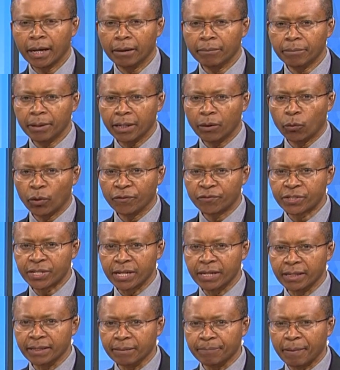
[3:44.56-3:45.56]
But we've
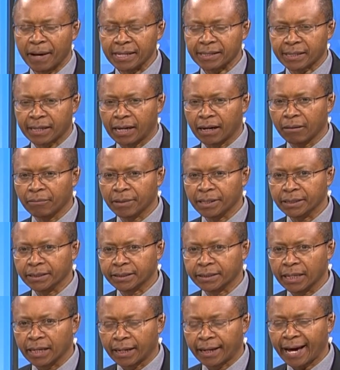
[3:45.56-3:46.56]
seen in the past the
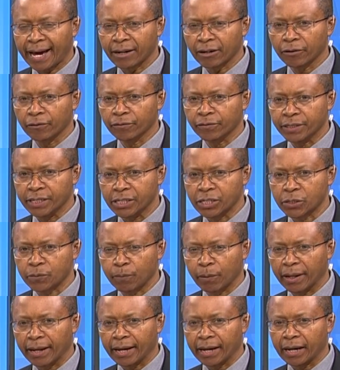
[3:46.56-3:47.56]
government
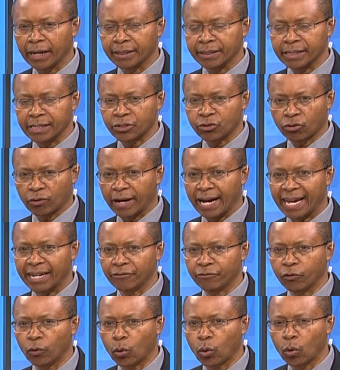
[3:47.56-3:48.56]
display a
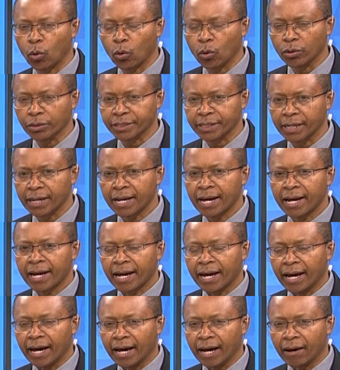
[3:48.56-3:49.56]
disregard for courts.
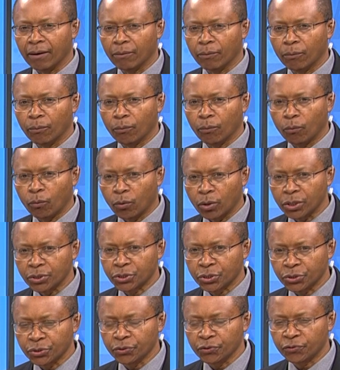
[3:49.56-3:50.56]
Do
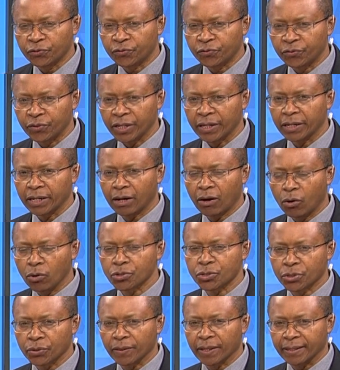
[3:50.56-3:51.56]
you fear
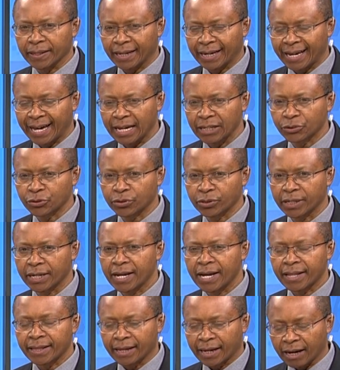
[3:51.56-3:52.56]
also that
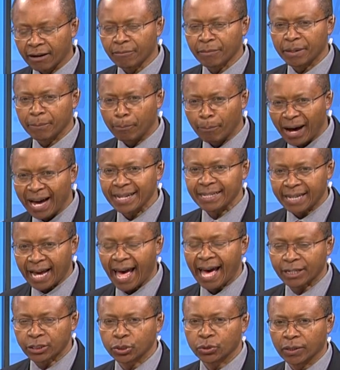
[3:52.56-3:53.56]
the government might
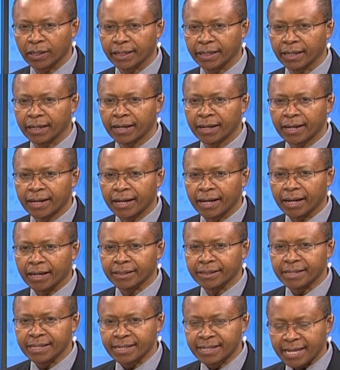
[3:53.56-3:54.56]
actually
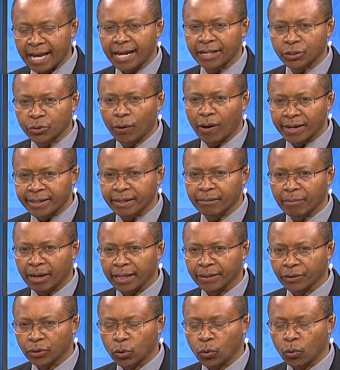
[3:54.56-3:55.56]
decide to
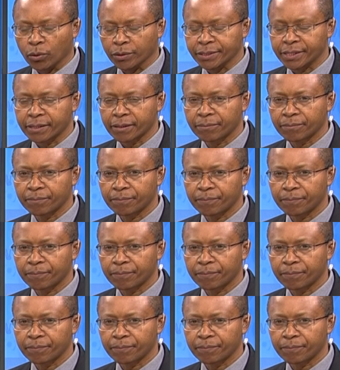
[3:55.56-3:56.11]
undermine the courts?